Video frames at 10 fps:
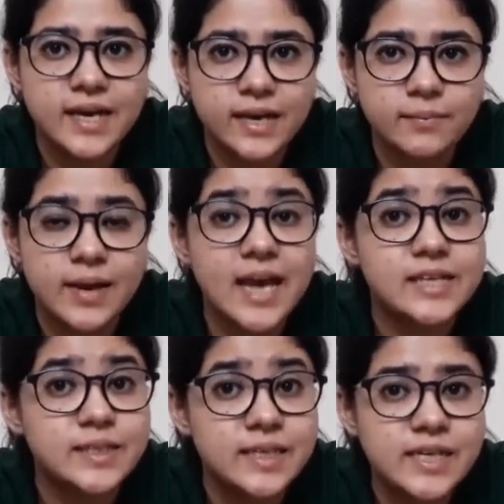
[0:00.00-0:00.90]
time
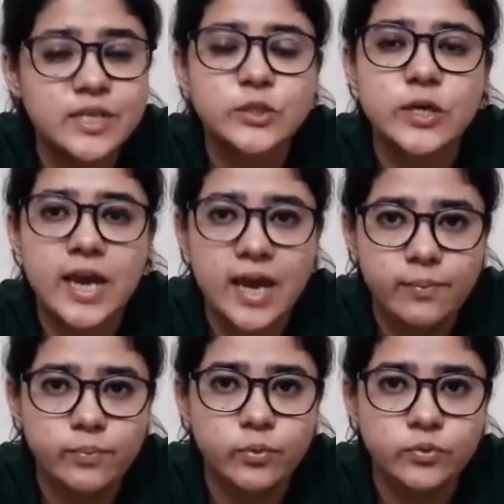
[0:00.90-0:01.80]
at each
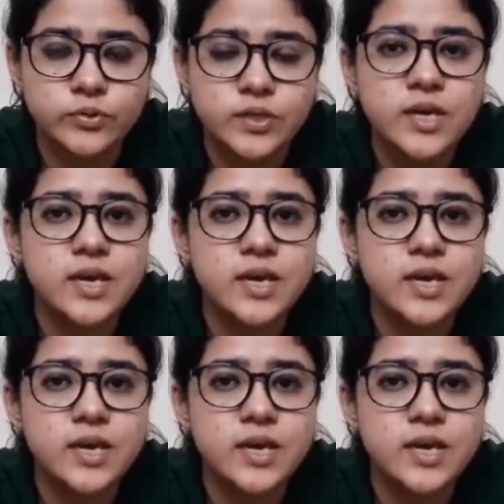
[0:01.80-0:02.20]
airport.